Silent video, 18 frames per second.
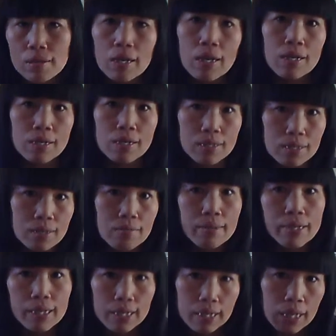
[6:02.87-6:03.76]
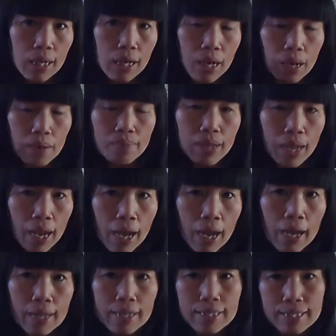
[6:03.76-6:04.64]
how to deal with
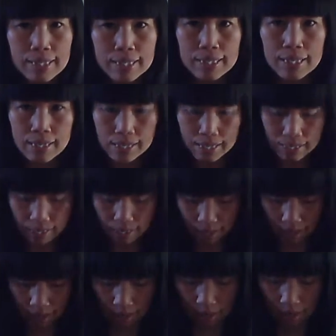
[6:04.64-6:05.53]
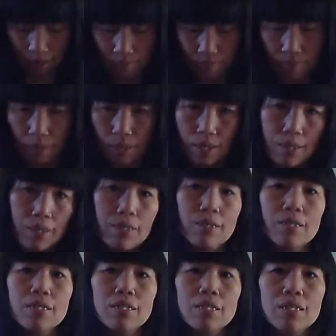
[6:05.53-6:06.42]
Comcast, um,
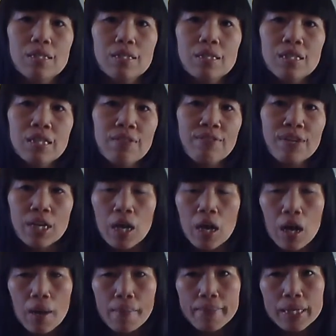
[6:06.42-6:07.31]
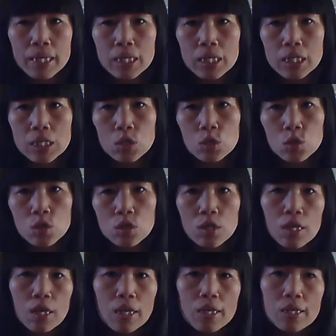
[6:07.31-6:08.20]
leave a comment
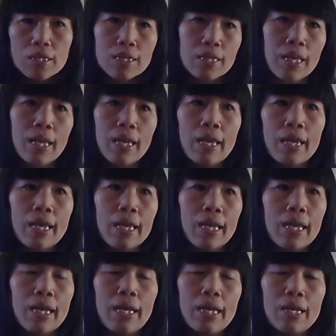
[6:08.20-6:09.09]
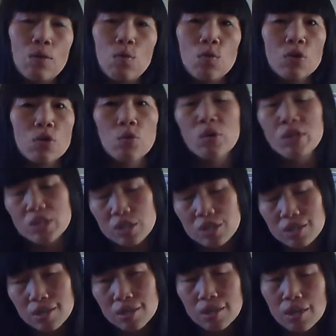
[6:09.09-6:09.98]
and or a
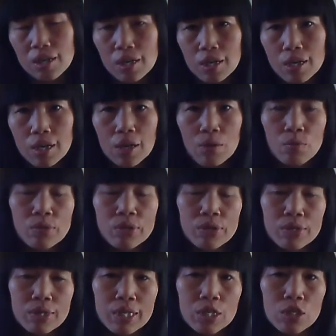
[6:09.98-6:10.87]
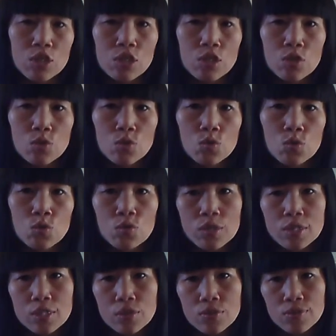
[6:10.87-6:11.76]
question and I will get to you
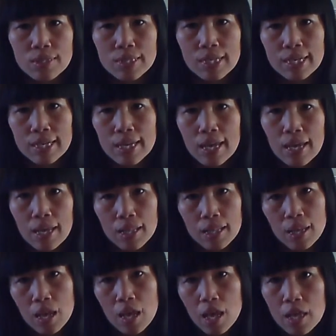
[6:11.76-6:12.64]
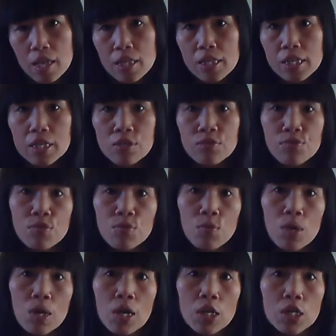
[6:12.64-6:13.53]
as soon as I can. Thank you for
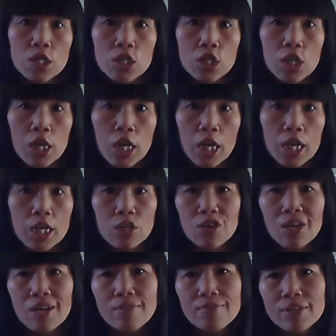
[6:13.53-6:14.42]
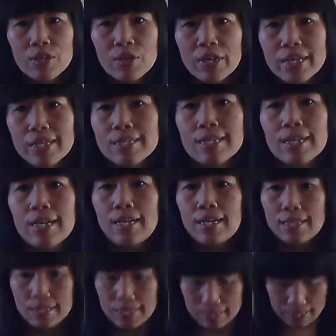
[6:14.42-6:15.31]
watching. You have a great day.